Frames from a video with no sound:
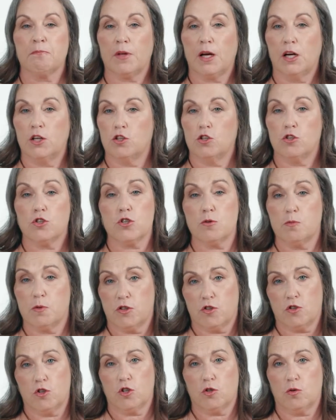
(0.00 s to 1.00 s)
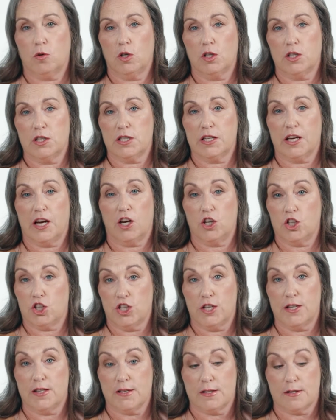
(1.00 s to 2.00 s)
and also with good quality hard
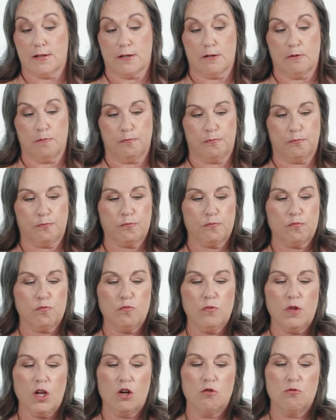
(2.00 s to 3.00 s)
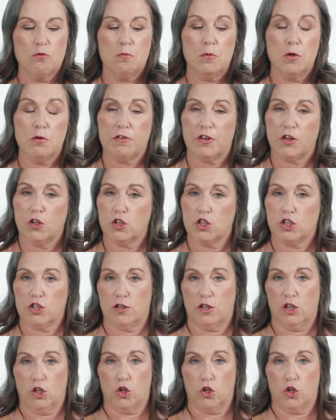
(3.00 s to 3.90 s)
cheeses. We're moving on to the